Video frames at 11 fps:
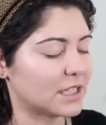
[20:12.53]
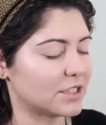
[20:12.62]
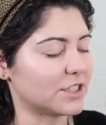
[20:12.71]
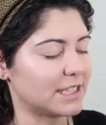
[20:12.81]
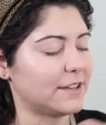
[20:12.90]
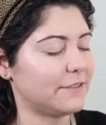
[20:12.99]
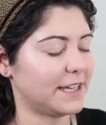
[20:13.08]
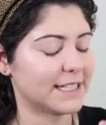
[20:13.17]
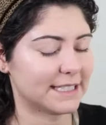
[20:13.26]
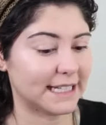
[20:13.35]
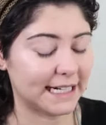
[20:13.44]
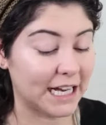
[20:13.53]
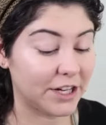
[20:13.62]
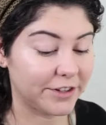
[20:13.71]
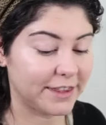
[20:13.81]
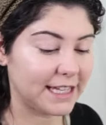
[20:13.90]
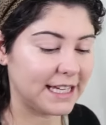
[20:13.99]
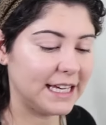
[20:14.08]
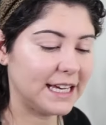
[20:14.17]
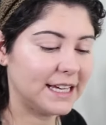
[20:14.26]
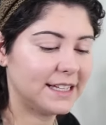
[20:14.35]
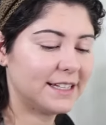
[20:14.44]
It's just giving us that
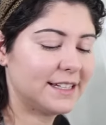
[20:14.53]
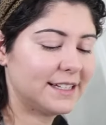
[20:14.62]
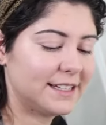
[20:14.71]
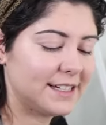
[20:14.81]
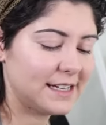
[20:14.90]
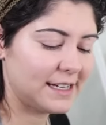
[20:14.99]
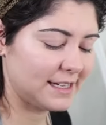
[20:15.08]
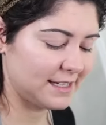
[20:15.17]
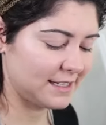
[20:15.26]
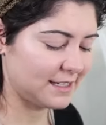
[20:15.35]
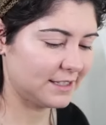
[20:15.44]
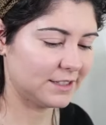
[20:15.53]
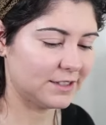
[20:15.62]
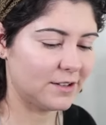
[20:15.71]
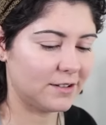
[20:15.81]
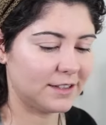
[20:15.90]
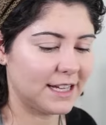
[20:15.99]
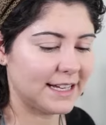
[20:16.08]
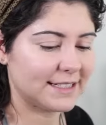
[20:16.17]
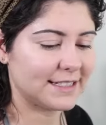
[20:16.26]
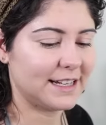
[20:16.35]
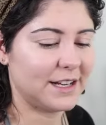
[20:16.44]
healthy,
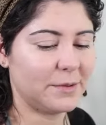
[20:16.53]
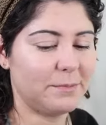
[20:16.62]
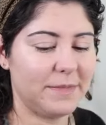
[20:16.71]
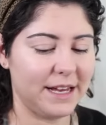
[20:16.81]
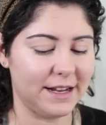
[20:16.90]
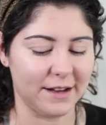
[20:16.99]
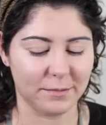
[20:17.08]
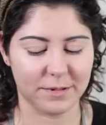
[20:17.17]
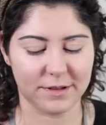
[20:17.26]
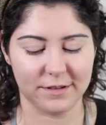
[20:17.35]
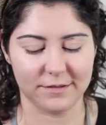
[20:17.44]
long-lasting makeup.